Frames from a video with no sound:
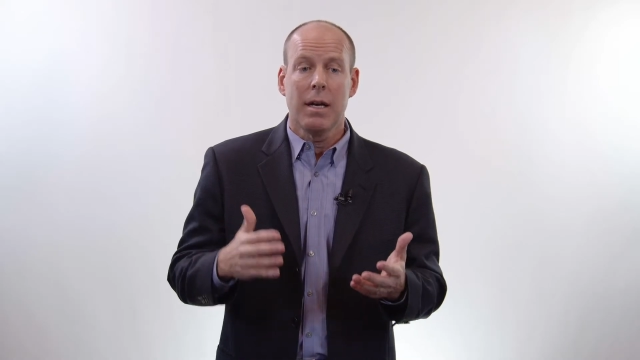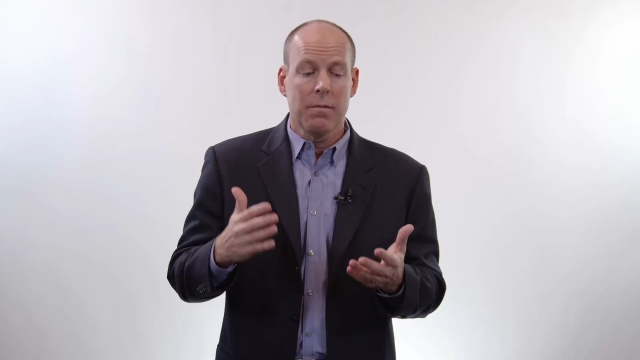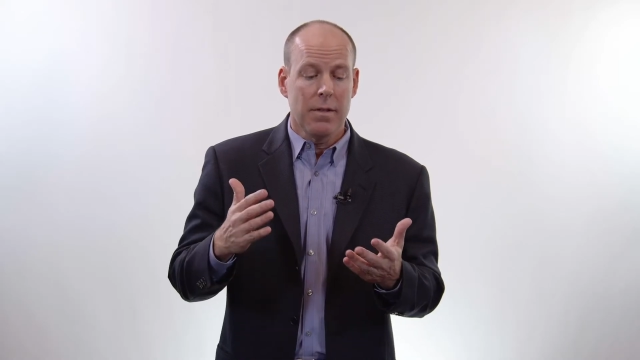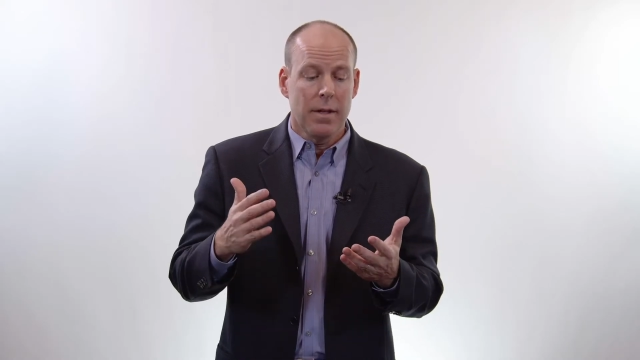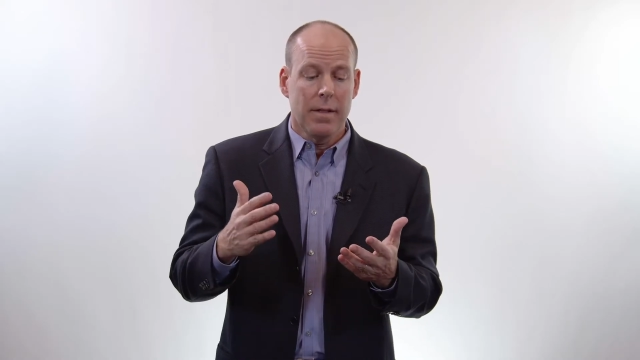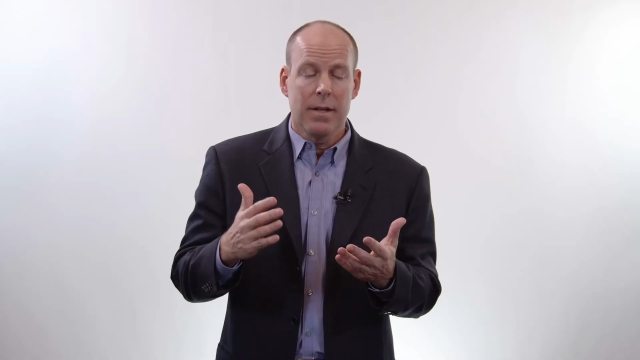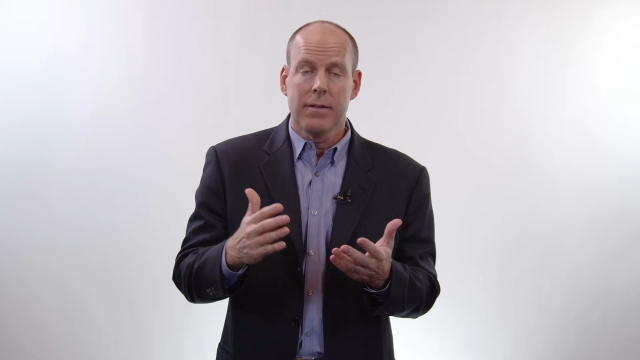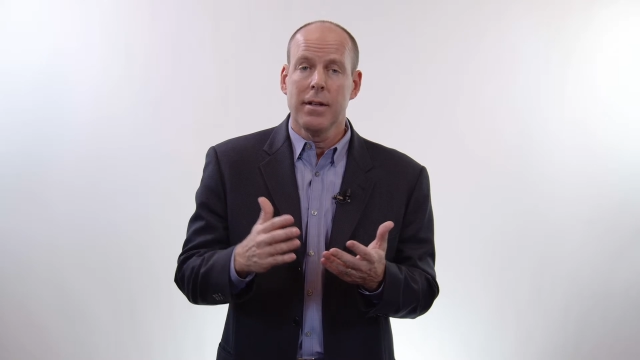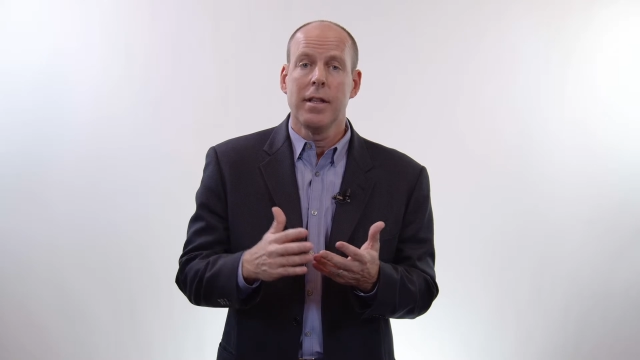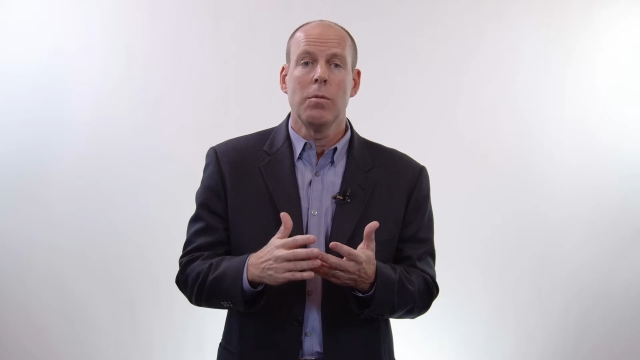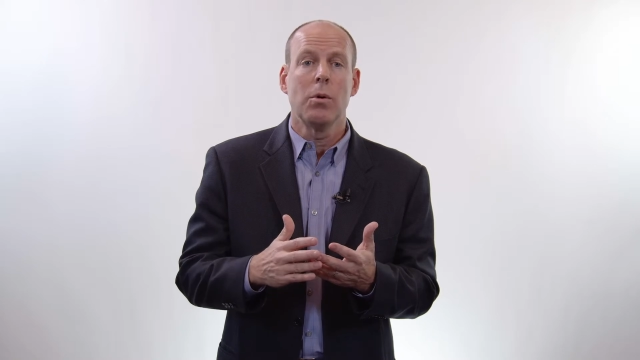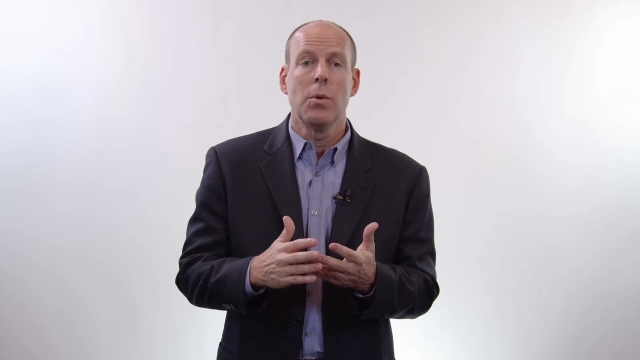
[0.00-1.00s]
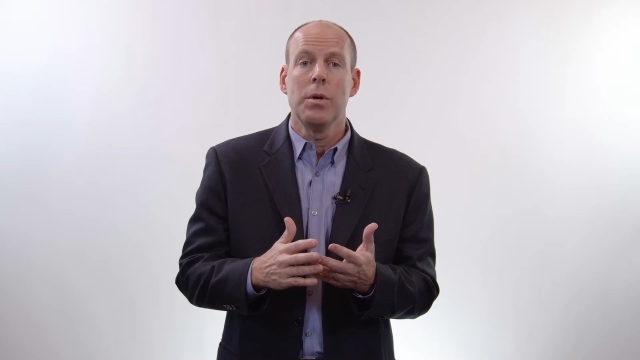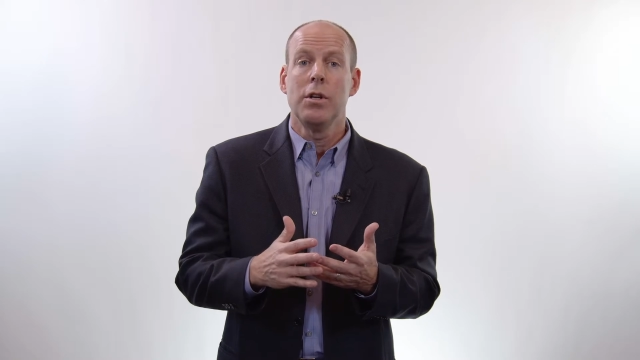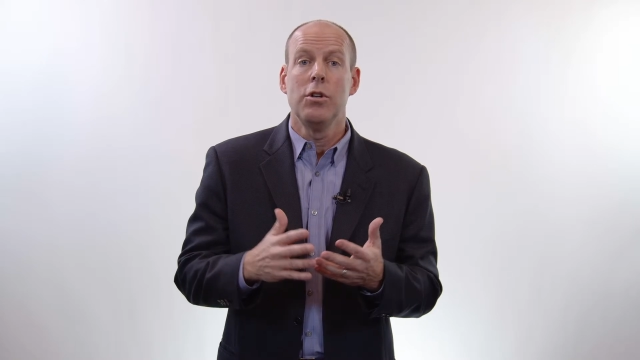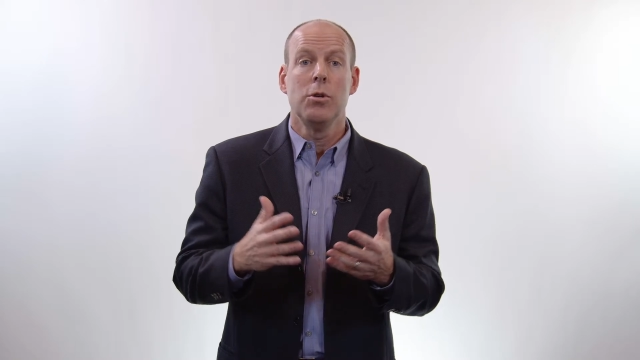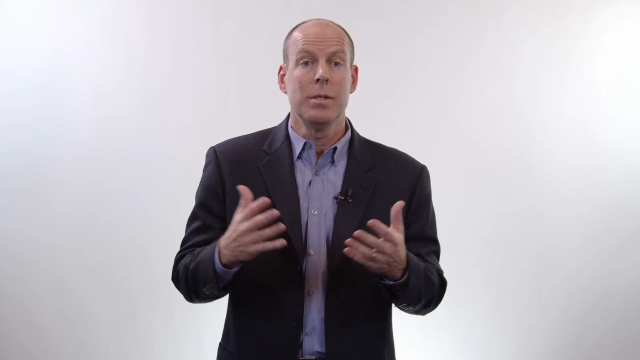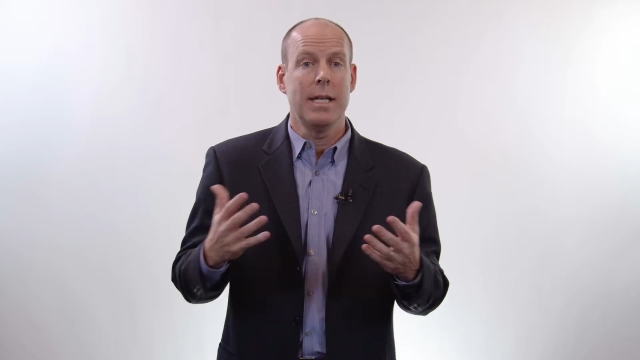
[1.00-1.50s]
everything they said they were going to
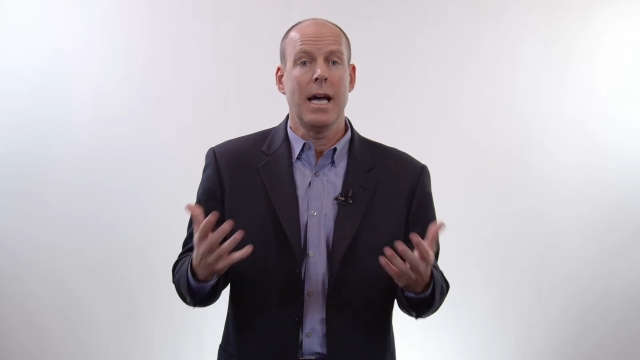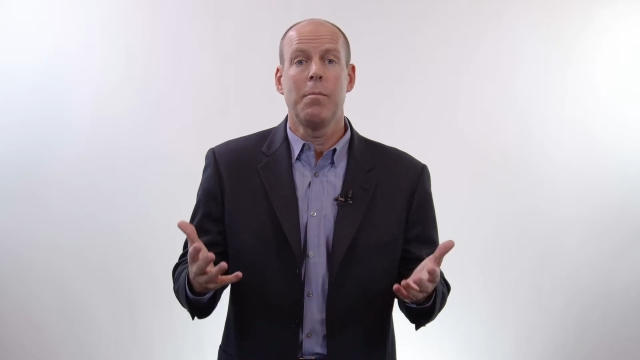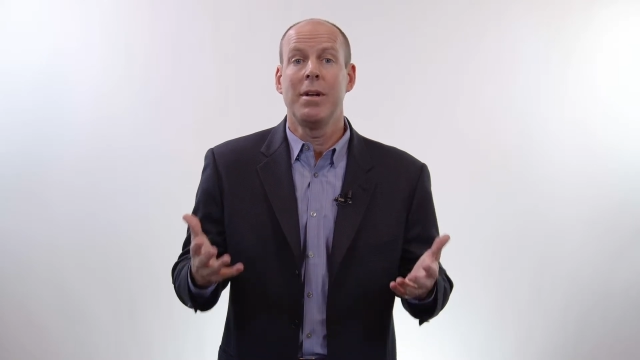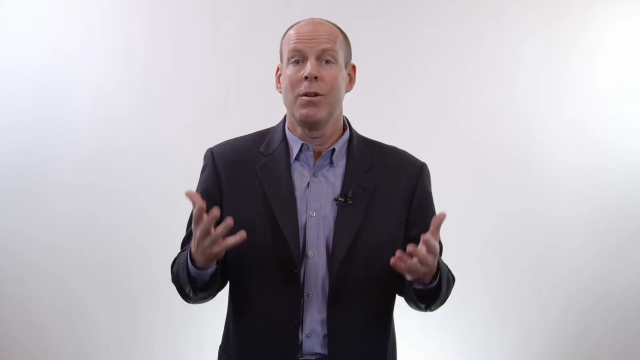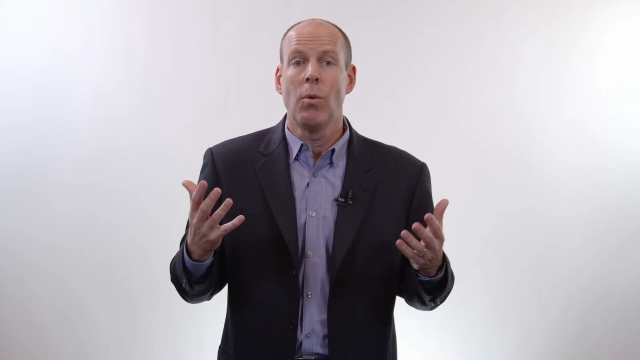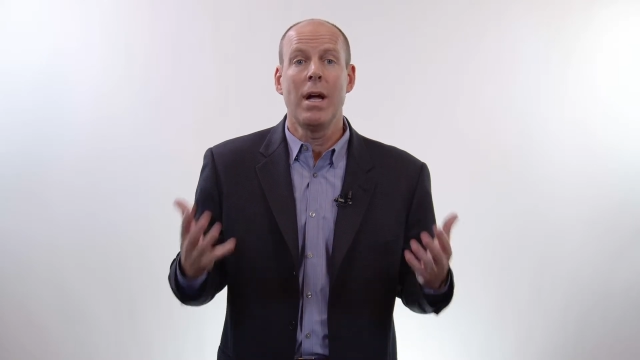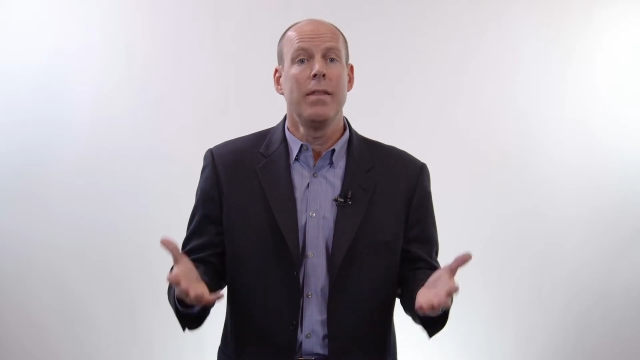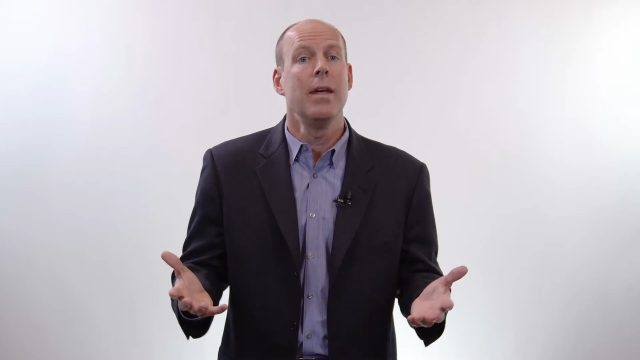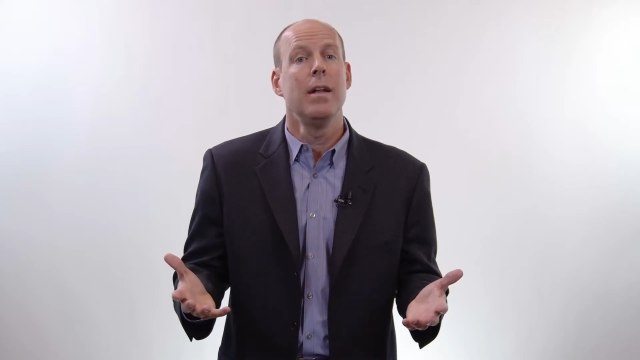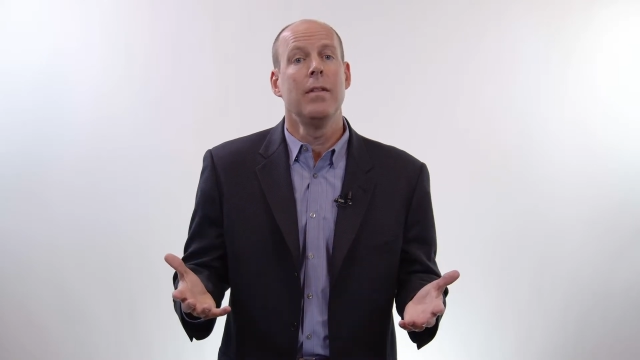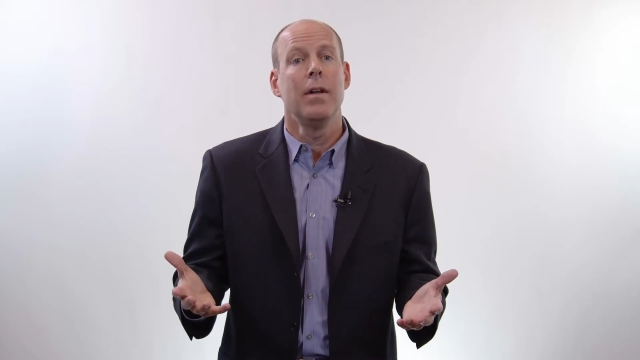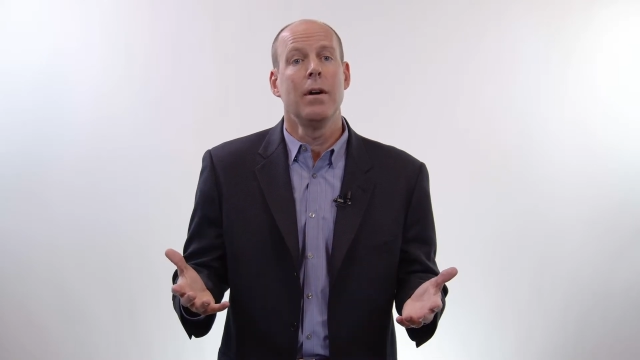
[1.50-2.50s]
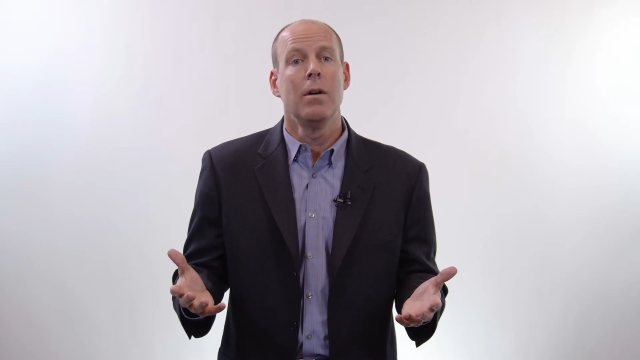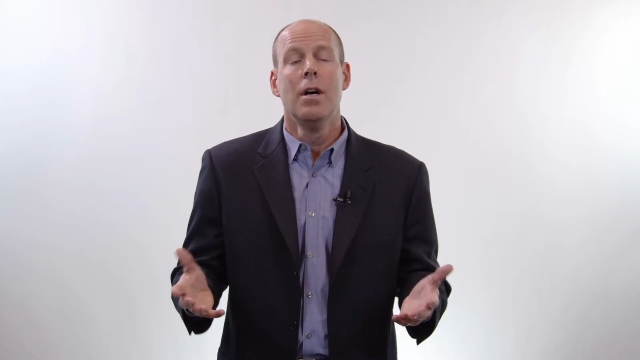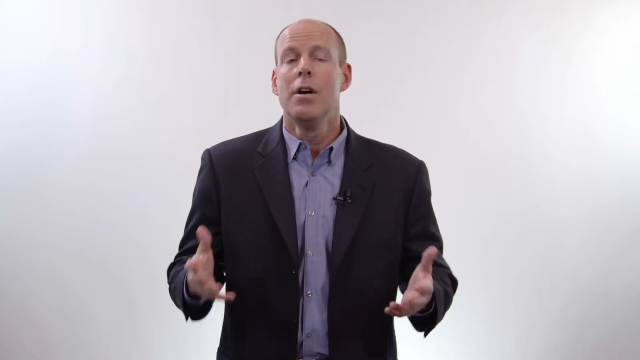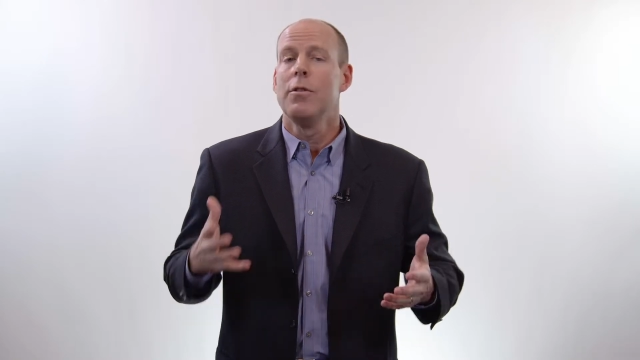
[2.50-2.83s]
do is happening right then and there.